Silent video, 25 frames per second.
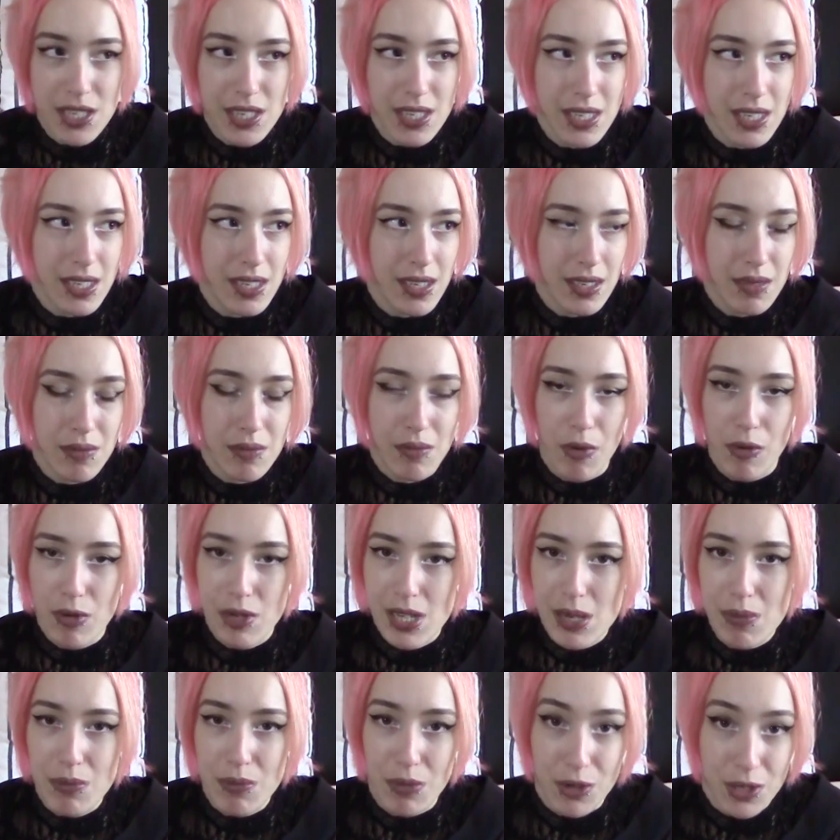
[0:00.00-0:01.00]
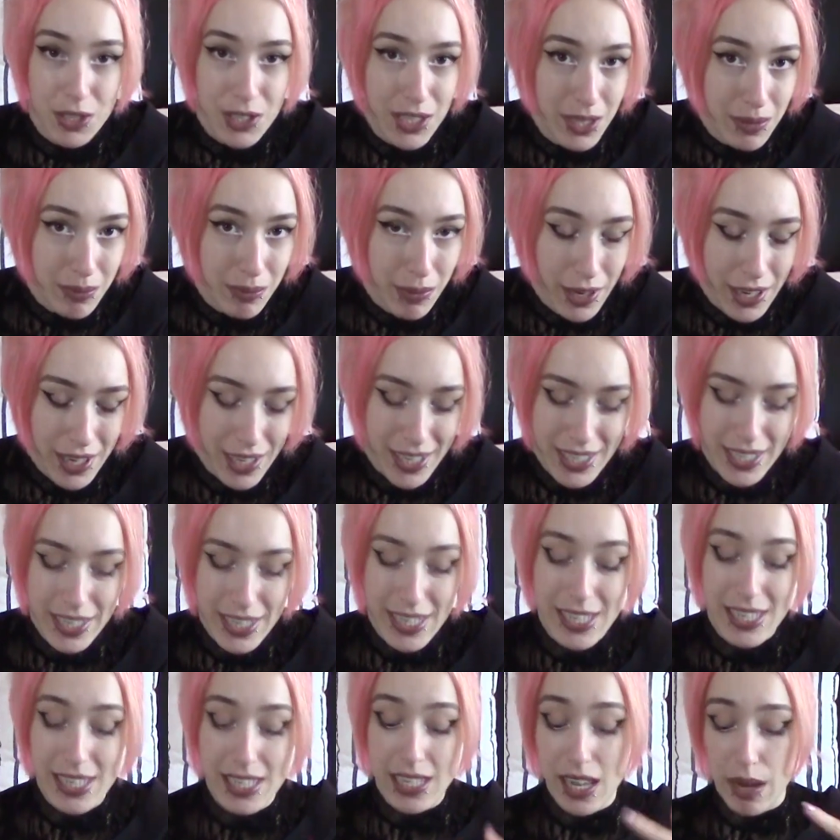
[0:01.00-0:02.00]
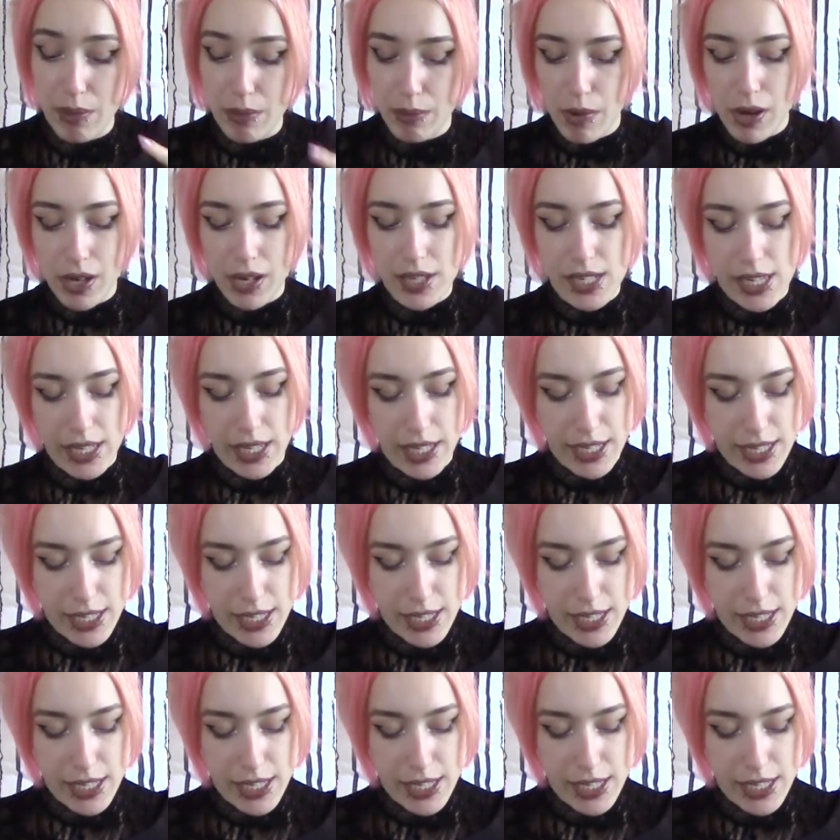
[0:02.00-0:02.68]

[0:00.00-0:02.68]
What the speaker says: is the most important part. It's the unboxing